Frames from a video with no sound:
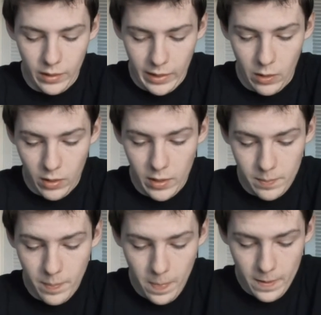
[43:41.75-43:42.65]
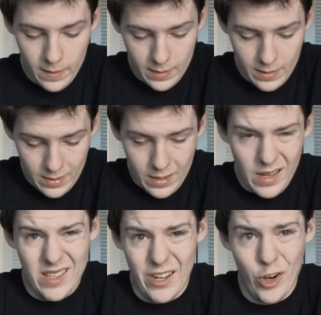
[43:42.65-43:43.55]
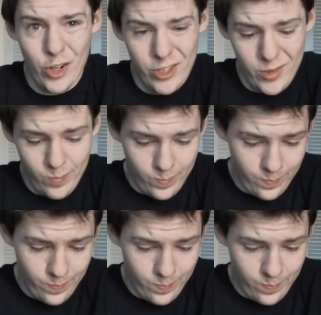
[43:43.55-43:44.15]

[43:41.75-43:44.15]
like how I am, it hurts.